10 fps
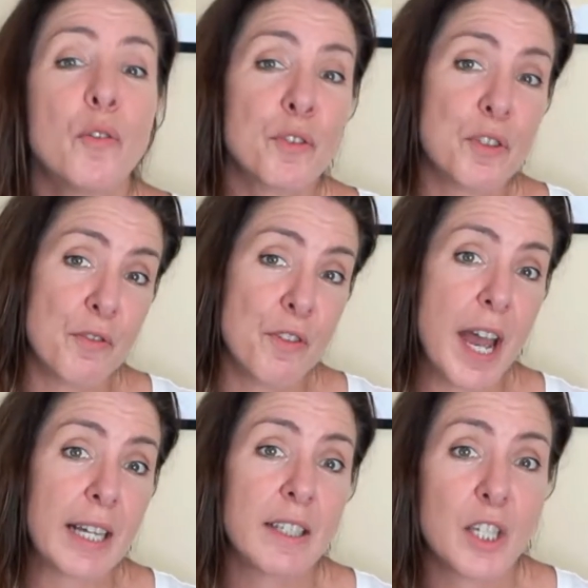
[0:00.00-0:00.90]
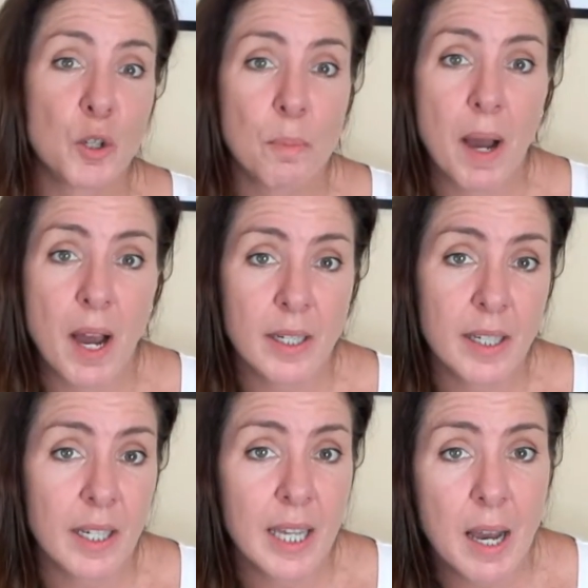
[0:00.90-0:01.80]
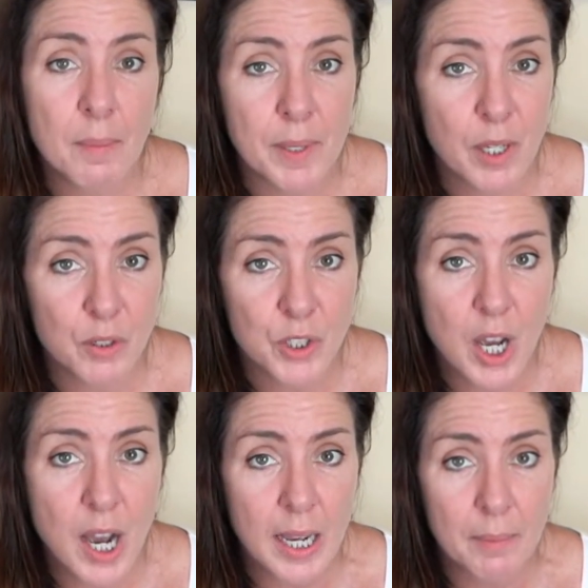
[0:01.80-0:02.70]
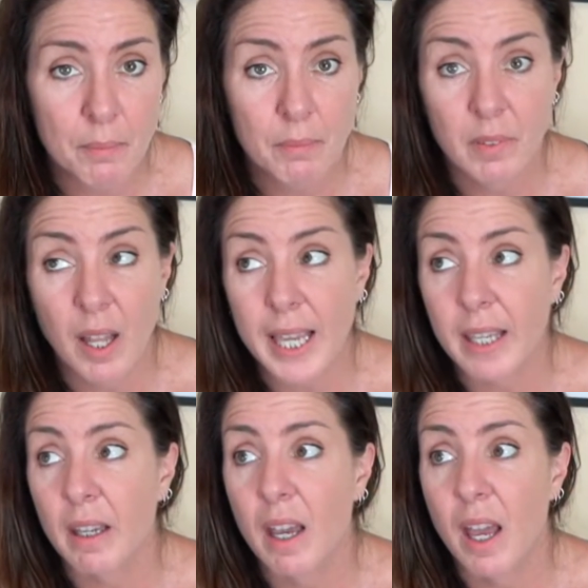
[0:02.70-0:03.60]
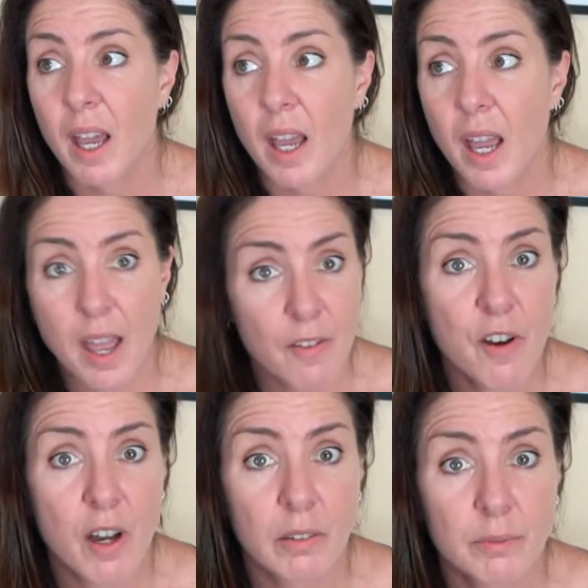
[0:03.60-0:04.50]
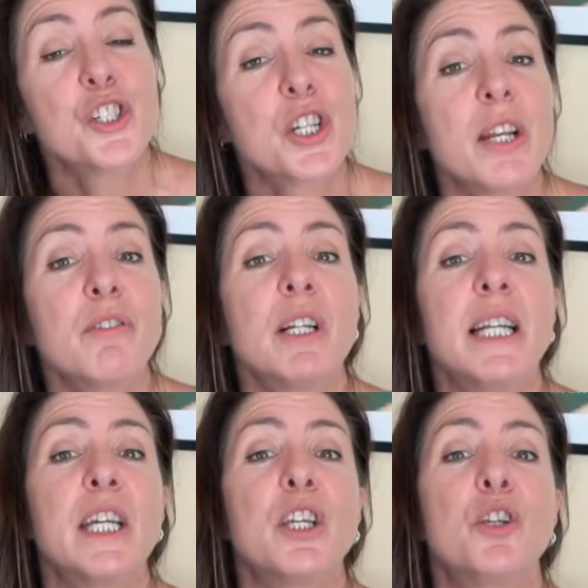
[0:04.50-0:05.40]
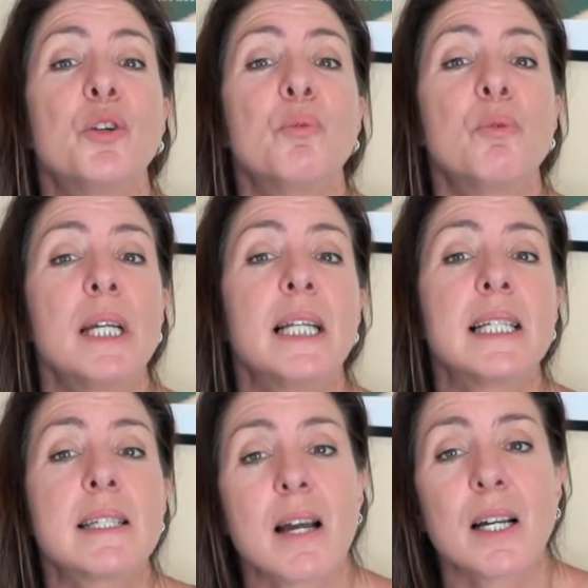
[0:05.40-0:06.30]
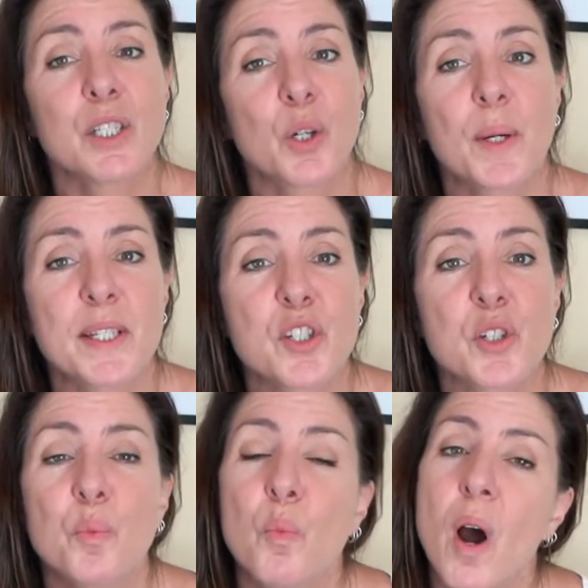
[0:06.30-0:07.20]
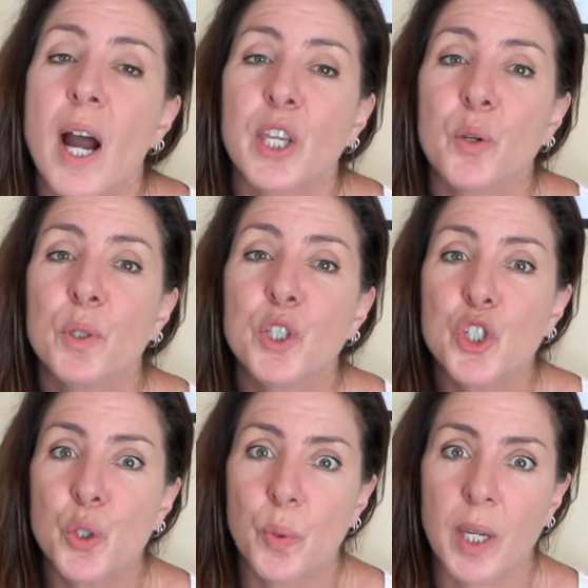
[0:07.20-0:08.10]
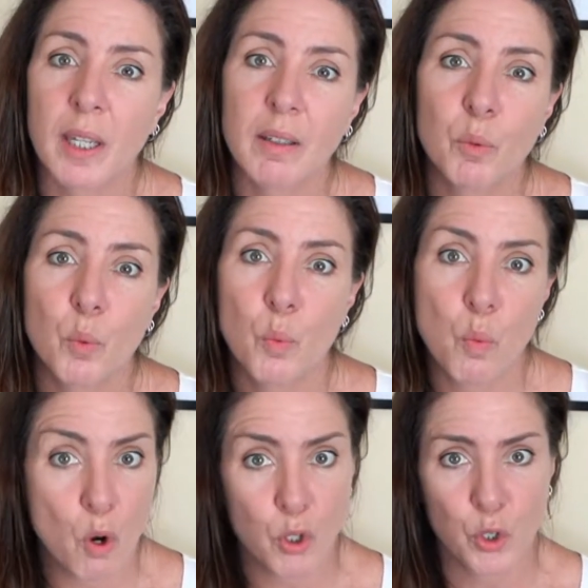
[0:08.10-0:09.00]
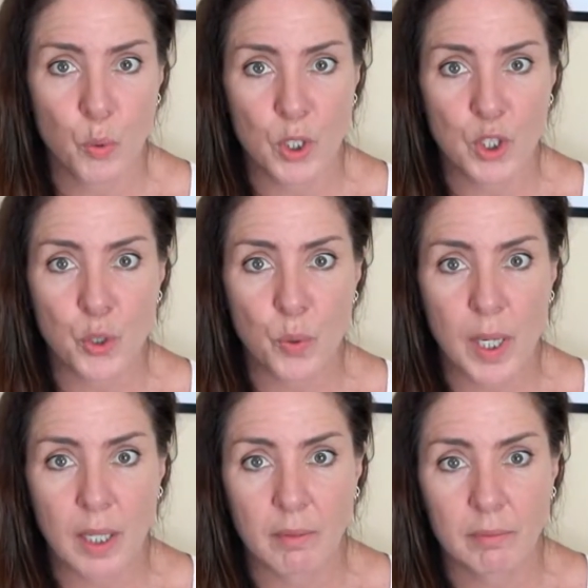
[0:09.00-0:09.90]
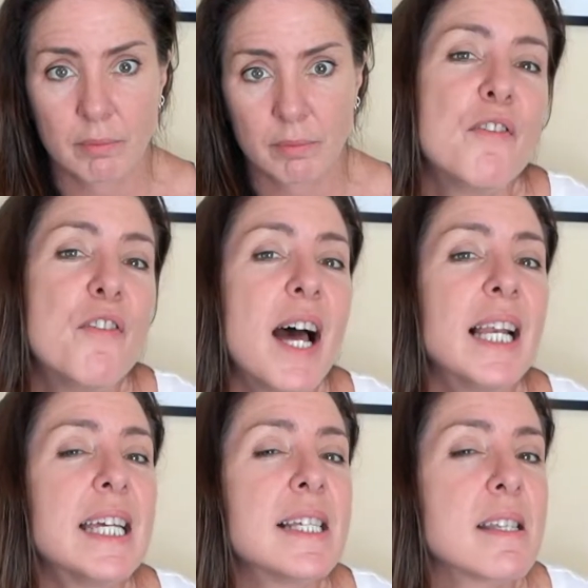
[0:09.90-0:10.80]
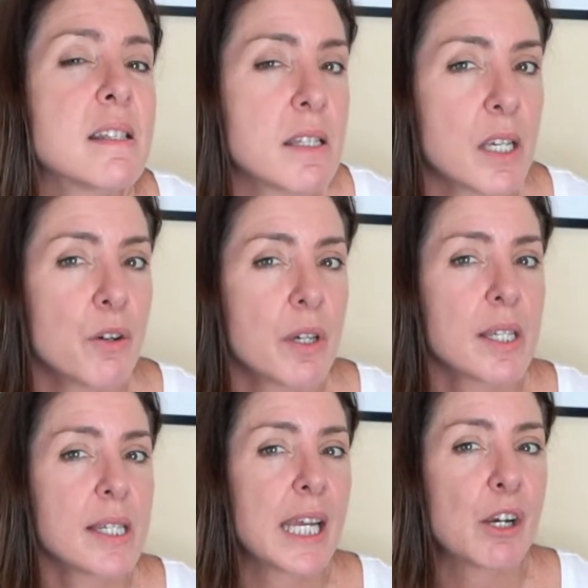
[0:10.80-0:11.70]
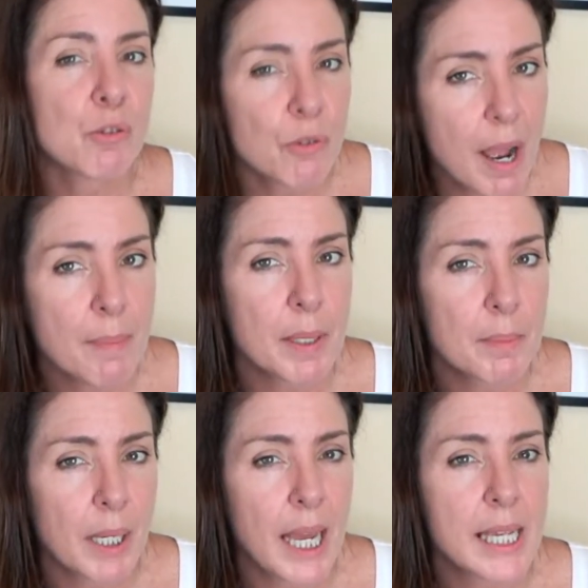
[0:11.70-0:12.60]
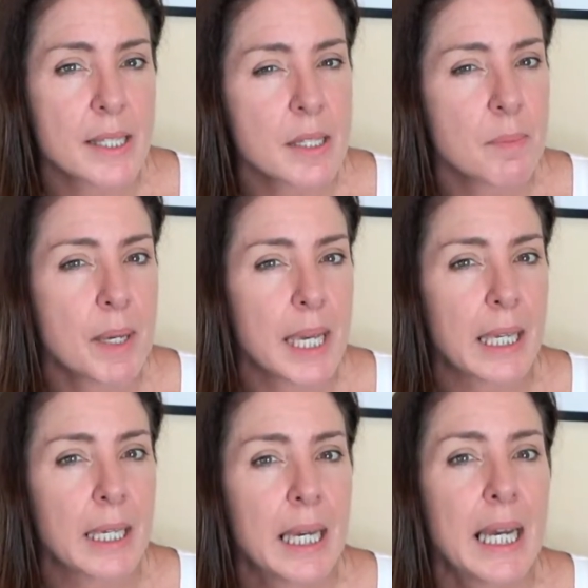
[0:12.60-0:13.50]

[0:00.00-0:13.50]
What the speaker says: over the fact that your partner can't be on time, like ever. Generally, you really start to question why you were doing what you were doing. The valley is a seriously crappy place to be,